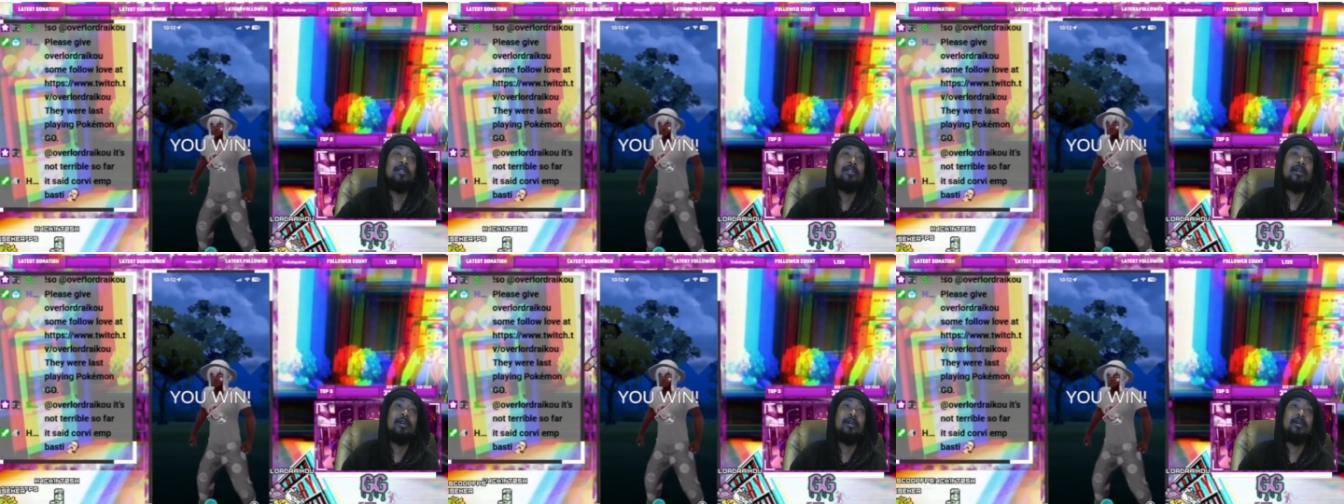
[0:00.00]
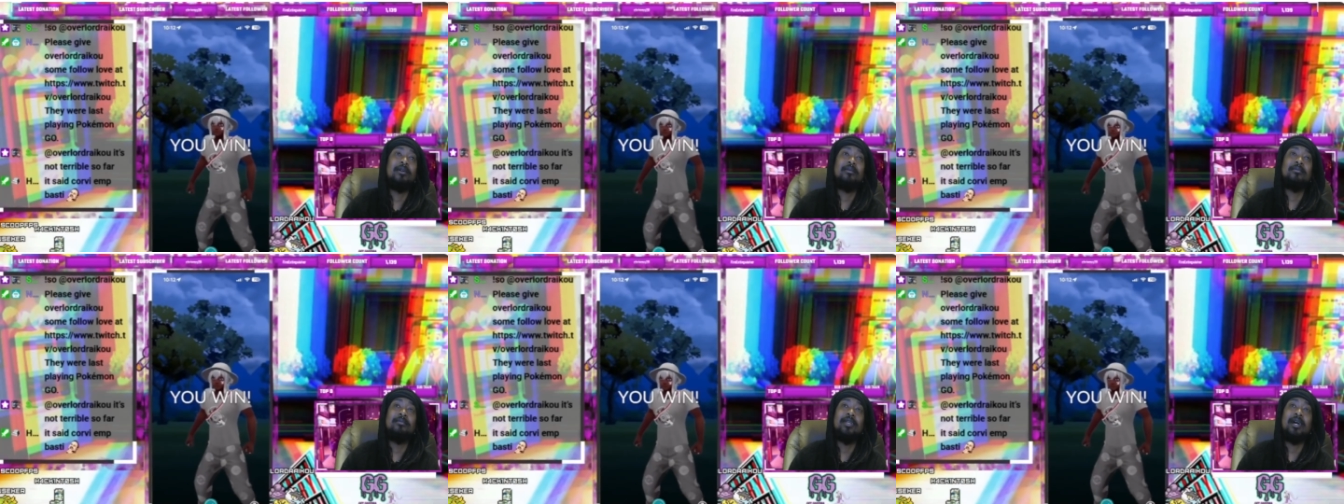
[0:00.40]

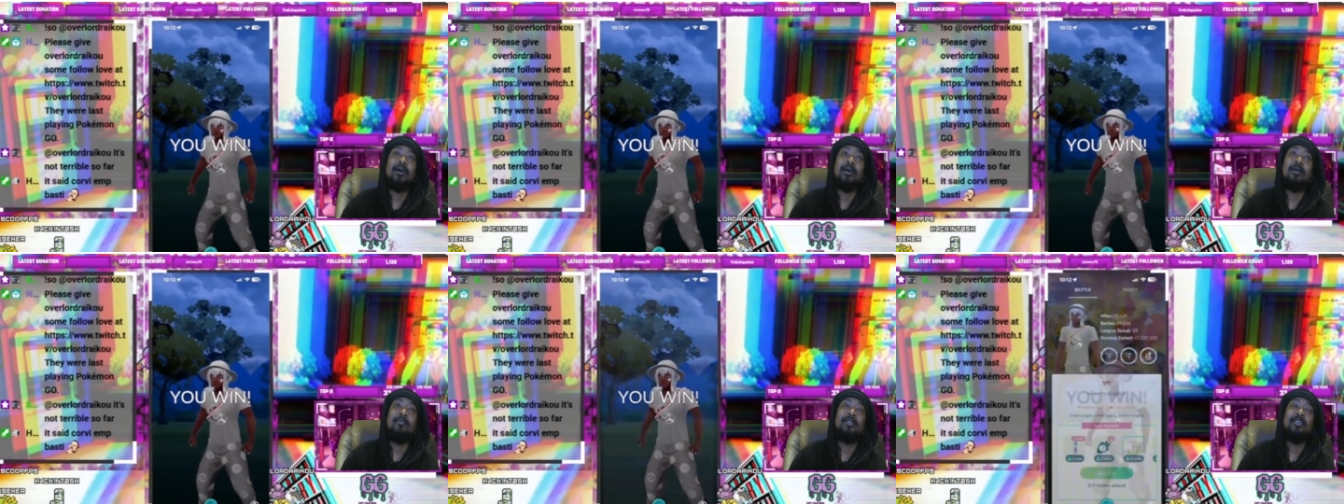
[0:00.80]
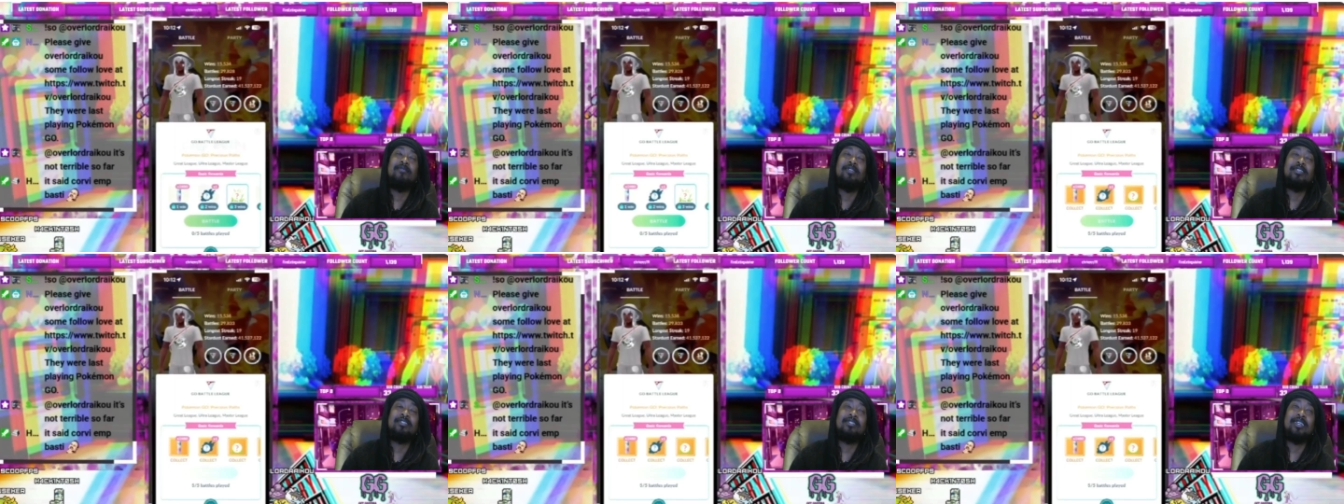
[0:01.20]
Now I believe
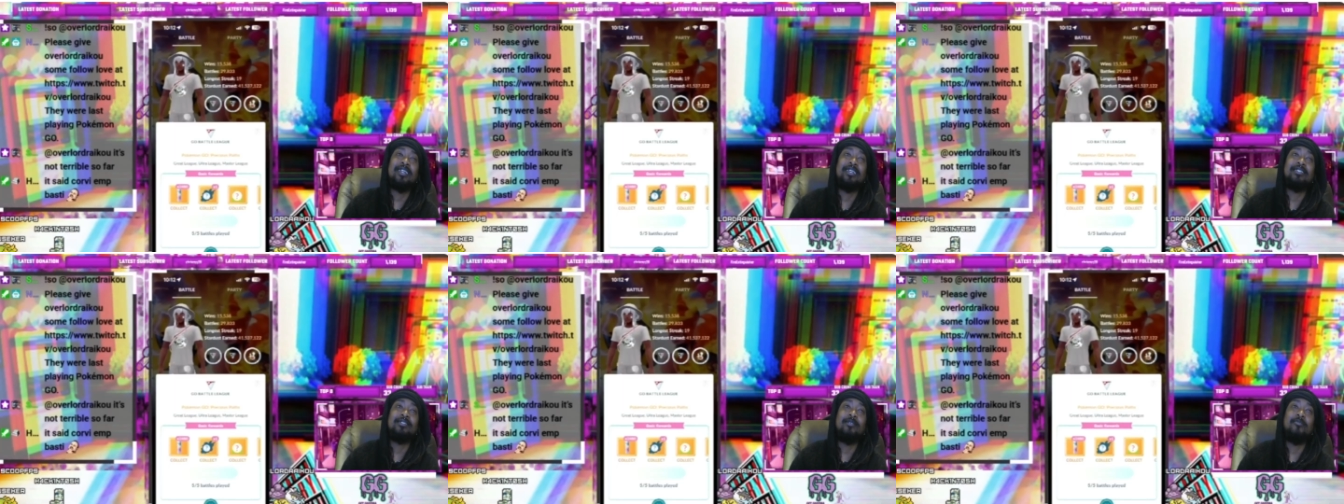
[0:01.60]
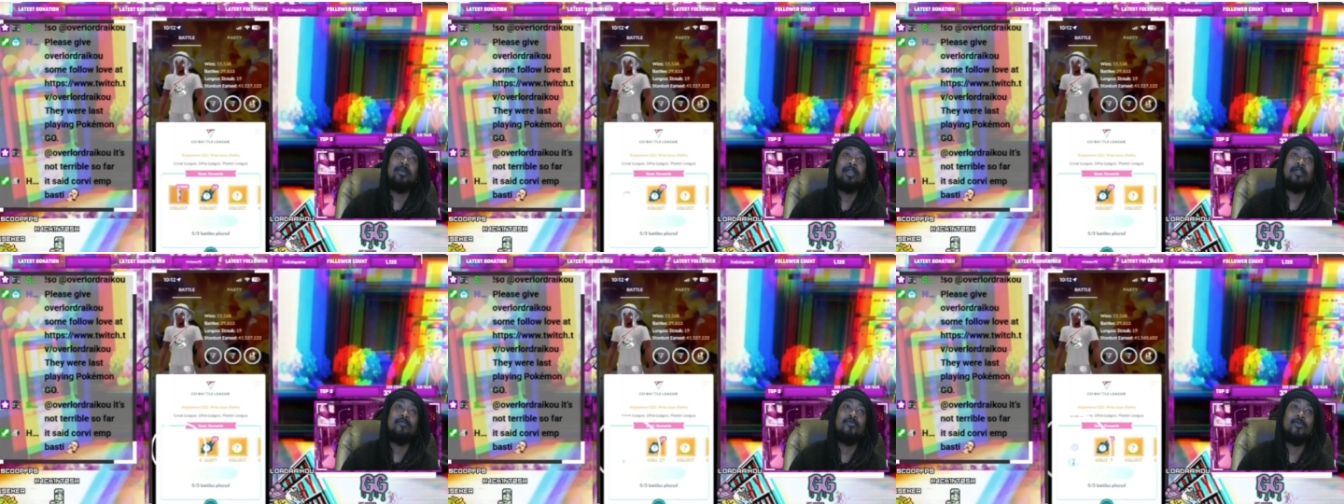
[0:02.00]
this set ends up
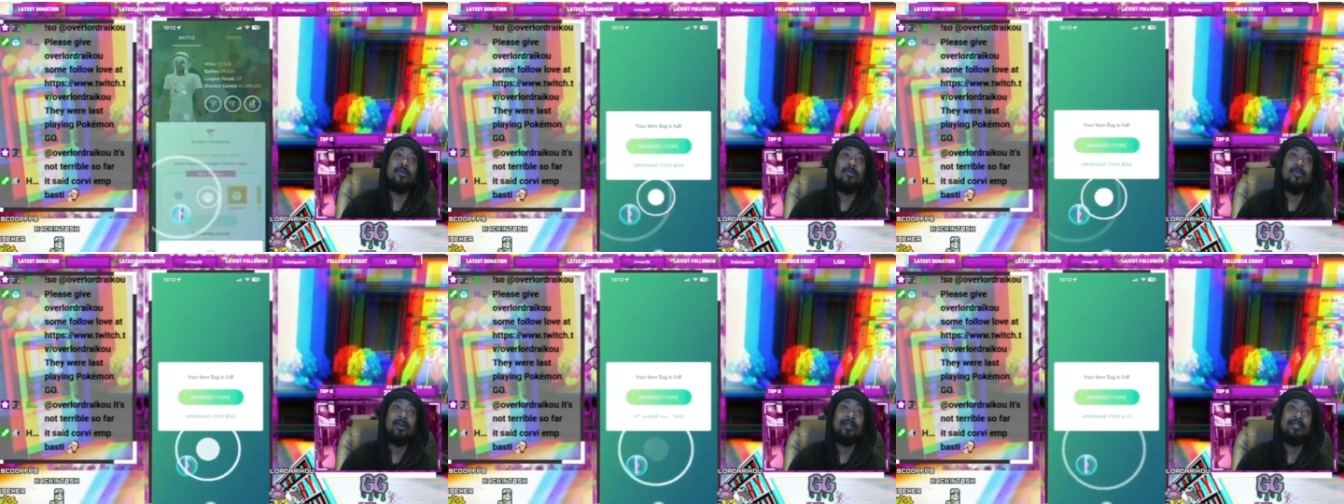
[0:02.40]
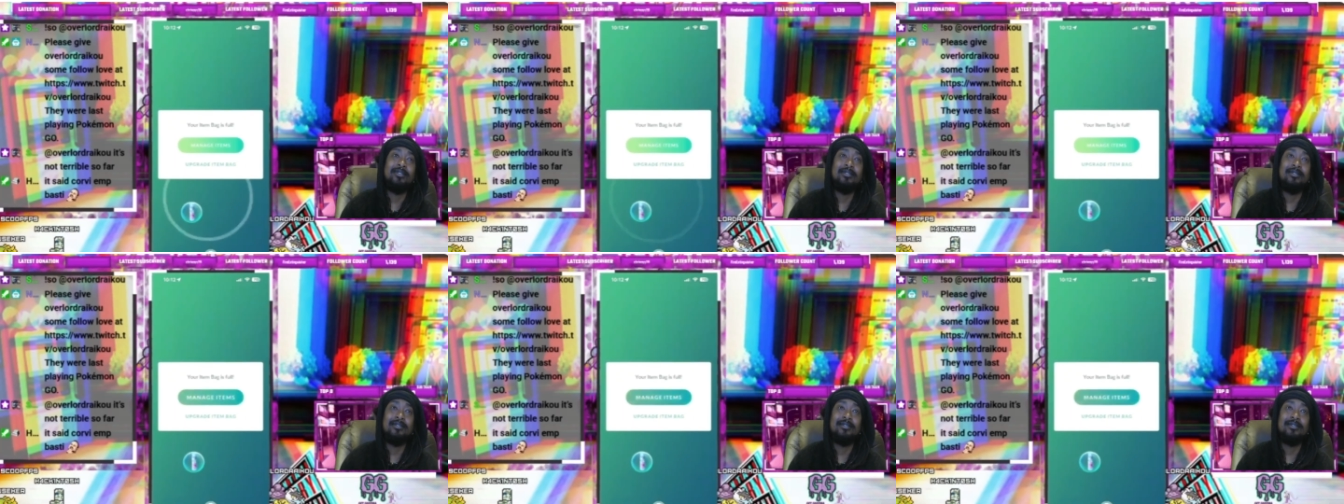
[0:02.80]
being a 4-1,